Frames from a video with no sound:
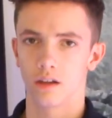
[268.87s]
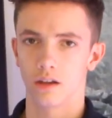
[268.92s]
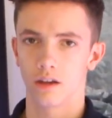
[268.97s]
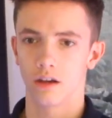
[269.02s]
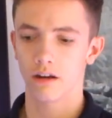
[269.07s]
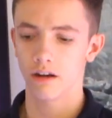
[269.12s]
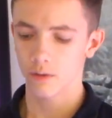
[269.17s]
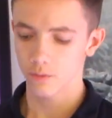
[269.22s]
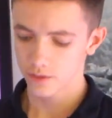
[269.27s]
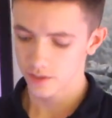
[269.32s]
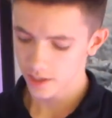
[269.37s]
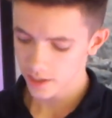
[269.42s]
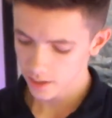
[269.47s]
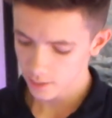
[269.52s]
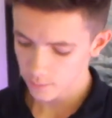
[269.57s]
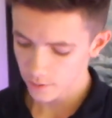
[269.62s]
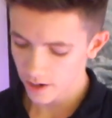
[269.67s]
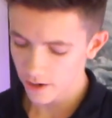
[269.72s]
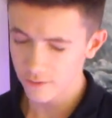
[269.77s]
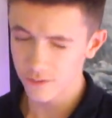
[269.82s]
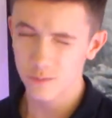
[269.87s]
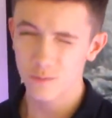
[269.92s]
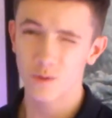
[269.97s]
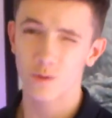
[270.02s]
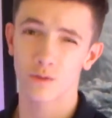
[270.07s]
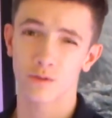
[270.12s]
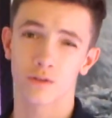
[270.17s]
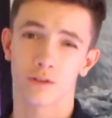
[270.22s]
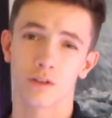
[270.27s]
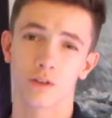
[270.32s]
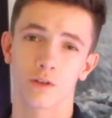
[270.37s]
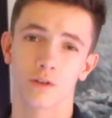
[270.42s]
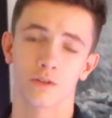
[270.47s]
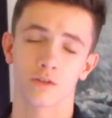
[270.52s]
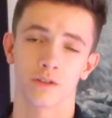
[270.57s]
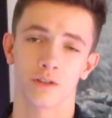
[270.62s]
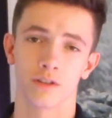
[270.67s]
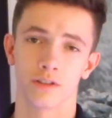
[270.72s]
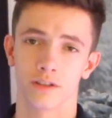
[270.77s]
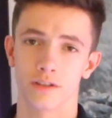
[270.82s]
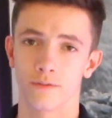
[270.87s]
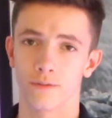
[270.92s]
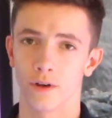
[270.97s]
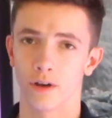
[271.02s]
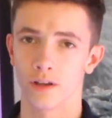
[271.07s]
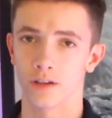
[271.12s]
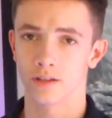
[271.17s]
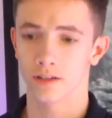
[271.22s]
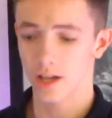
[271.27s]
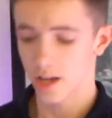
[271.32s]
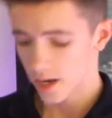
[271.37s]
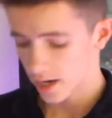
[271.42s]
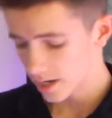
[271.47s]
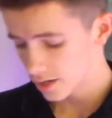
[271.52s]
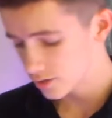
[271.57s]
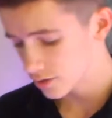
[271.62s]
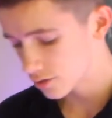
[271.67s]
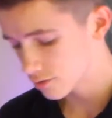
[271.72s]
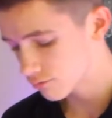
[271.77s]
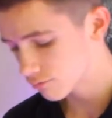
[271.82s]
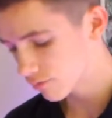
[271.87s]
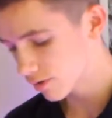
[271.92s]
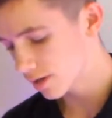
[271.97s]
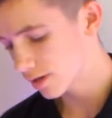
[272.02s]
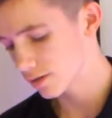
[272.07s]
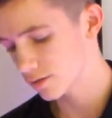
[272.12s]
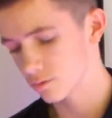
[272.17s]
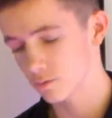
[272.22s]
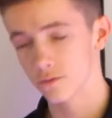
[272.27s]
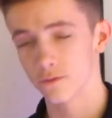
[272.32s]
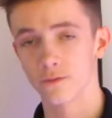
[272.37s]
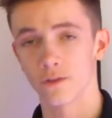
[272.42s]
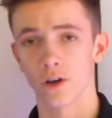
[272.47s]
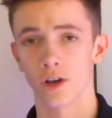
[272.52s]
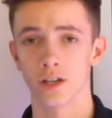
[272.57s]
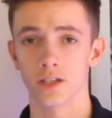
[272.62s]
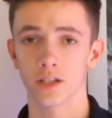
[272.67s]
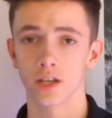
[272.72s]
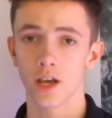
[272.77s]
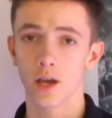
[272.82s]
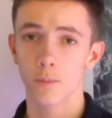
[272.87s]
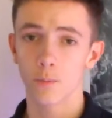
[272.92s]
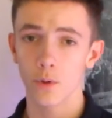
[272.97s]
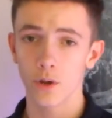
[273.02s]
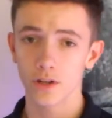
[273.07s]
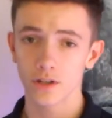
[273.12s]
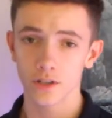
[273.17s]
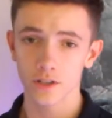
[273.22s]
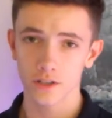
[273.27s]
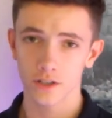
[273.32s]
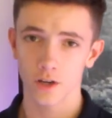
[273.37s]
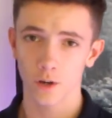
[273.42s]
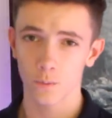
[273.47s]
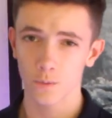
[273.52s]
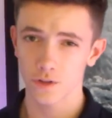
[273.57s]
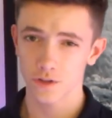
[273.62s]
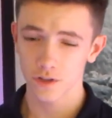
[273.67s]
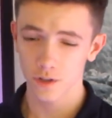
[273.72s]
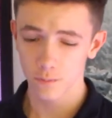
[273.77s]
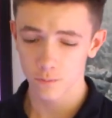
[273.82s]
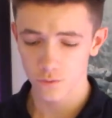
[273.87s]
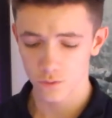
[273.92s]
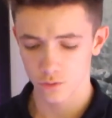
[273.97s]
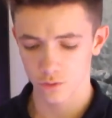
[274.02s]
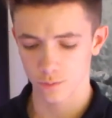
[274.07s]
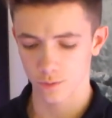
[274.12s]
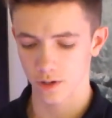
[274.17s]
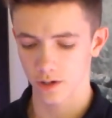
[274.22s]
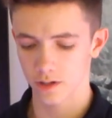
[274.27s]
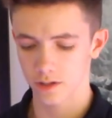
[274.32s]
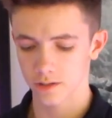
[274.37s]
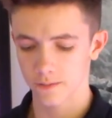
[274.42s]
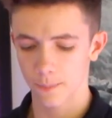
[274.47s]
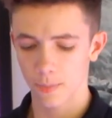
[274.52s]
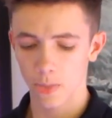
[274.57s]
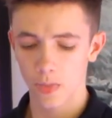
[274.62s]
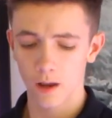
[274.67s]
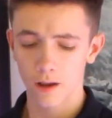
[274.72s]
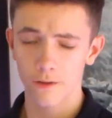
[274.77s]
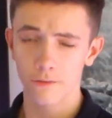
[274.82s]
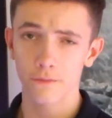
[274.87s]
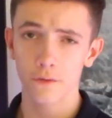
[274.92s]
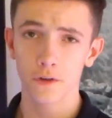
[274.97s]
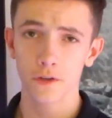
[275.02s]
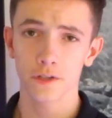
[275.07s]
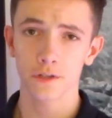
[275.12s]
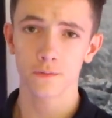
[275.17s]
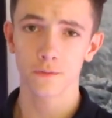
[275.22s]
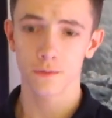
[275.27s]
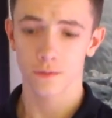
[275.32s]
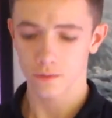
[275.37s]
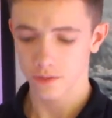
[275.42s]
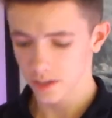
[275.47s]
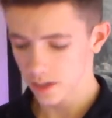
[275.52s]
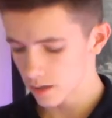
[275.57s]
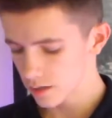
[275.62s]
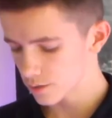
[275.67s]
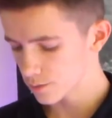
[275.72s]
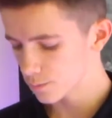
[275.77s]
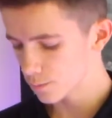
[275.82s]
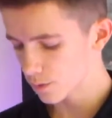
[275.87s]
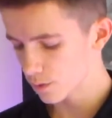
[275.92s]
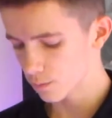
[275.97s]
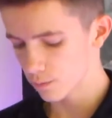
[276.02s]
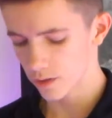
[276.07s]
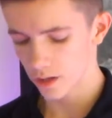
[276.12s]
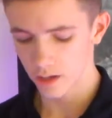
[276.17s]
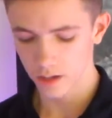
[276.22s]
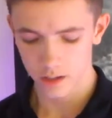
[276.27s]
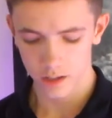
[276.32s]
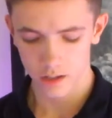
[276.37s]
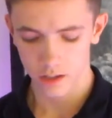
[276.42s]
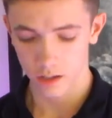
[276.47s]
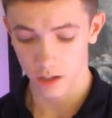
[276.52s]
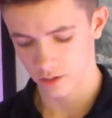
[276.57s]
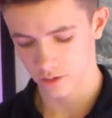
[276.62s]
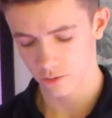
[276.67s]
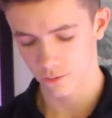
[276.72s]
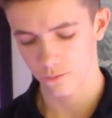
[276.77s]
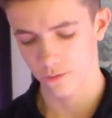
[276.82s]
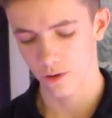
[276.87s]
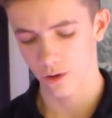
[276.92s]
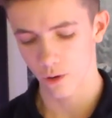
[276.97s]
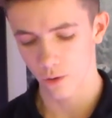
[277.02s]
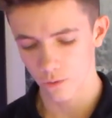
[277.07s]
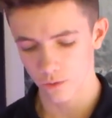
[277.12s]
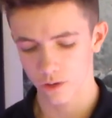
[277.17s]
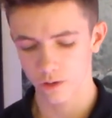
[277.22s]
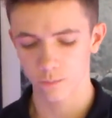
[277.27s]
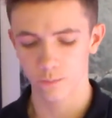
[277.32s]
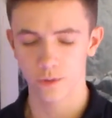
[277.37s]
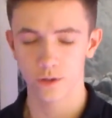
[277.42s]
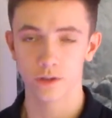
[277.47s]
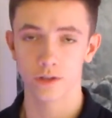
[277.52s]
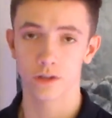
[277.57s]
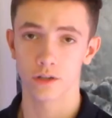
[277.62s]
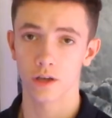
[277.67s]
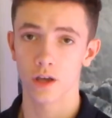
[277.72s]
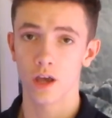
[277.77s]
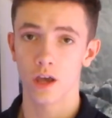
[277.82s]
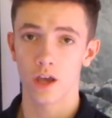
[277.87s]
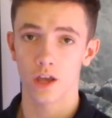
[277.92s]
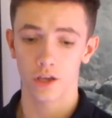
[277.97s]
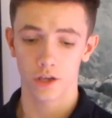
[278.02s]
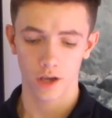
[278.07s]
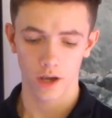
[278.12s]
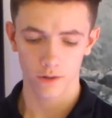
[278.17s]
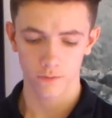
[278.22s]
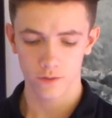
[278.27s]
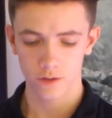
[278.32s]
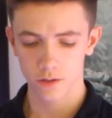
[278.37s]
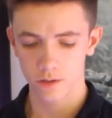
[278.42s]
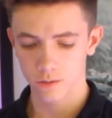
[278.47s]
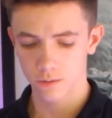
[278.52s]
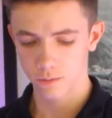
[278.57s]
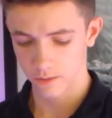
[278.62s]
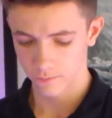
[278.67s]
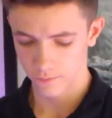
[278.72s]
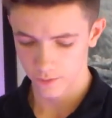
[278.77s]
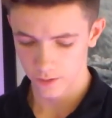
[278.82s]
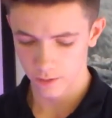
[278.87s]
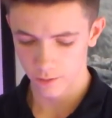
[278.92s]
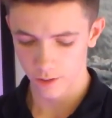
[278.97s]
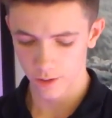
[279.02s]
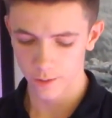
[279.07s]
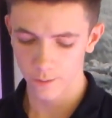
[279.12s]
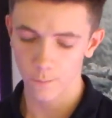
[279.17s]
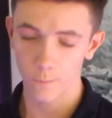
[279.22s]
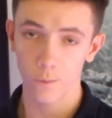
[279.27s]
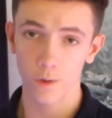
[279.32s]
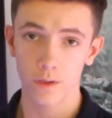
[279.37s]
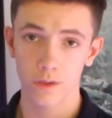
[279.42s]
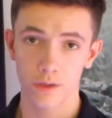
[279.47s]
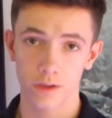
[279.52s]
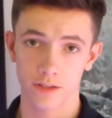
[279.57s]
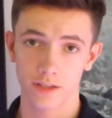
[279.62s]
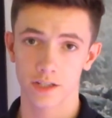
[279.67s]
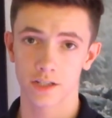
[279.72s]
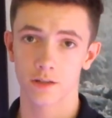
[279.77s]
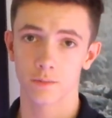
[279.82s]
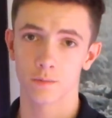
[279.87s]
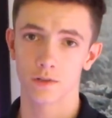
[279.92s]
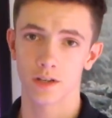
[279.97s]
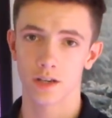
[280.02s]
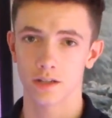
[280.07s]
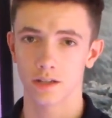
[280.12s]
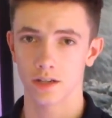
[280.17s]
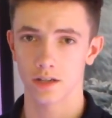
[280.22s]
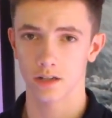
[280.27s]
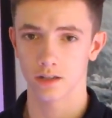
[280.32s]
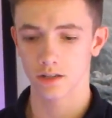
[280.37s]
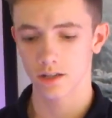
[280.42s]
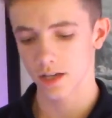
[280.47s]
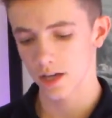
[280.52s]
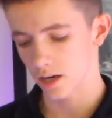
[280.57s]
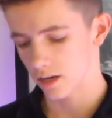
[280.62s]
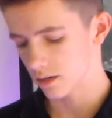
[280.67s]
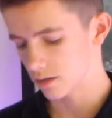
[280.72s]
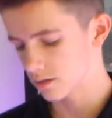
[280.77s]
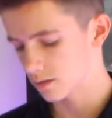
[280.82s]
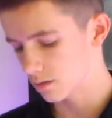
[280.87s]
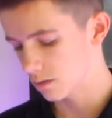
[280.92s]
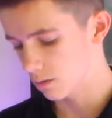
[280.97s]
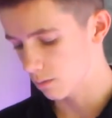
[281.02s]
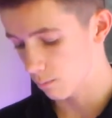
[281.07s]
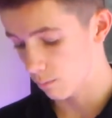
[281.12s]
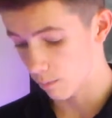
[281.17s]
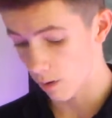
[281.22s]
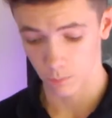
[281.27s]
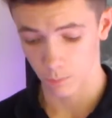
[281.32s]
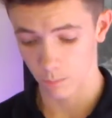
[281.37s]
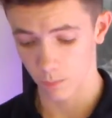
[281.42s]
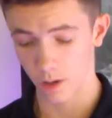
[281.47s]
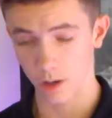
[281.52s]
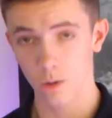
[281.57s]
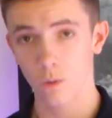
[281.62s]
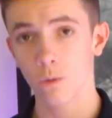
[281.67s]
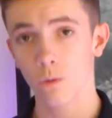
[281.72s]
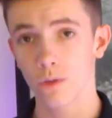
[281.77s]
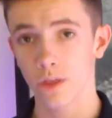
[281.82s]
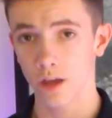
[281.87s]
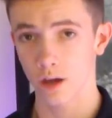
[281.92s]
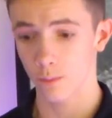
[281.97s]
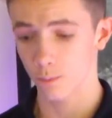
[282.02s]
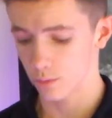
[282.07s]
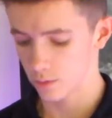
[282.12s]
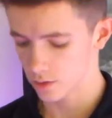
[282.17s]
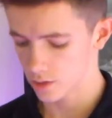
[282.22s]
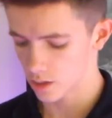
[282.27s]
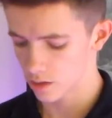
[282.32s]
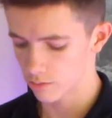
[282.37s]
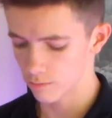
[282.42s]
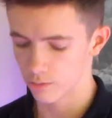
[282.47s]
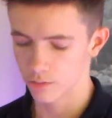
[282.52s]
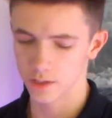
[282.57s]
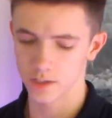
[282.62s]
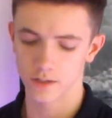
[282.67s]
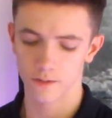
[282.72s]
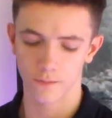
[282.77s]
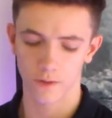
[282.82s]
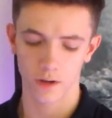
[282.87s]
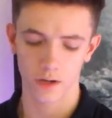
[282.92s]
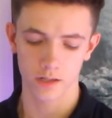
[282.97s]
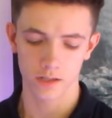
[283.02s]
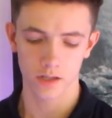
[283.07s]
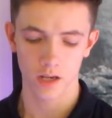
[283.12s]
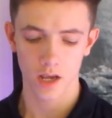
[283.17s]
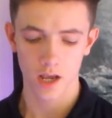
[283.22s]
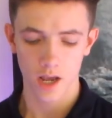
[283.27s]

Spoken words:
And now sadly we have to move on to the cons of this device. It is a great little device, but it does come with some drawbacks. First of all, to get it to work with any software on the computer, you have to configure it with the system settings to get it to play all the outputs through this device.